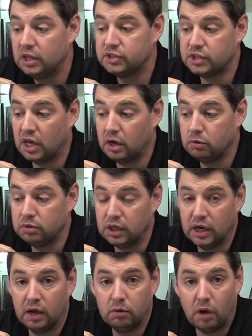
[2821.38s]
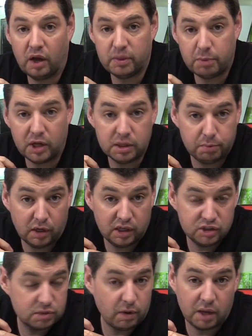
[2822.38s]
So, you know, either bite the bullet
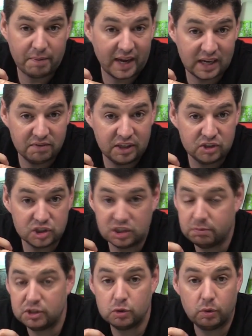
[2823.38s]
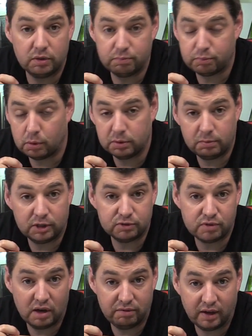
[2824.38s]
and just buy a pack of each and you'll be sorted probably much
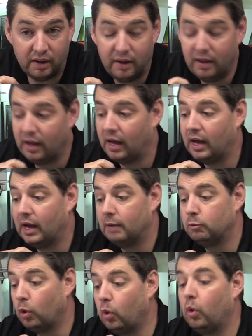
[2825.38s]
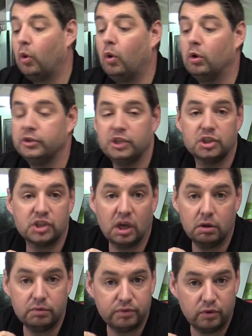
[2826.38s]
forever, um, or just
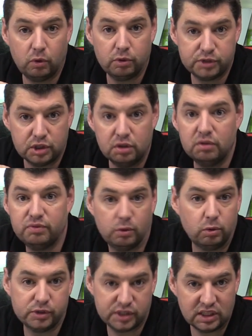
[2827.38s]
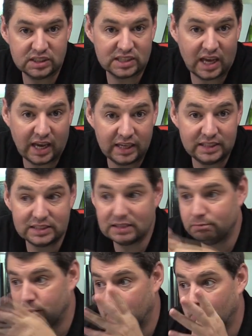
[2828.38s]
go for two, four, six, eight
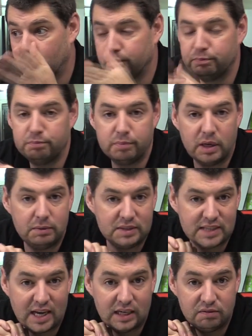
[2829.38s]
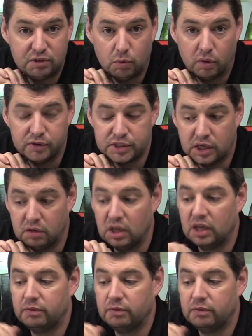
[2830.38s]
mil, maybe 10 if you want to.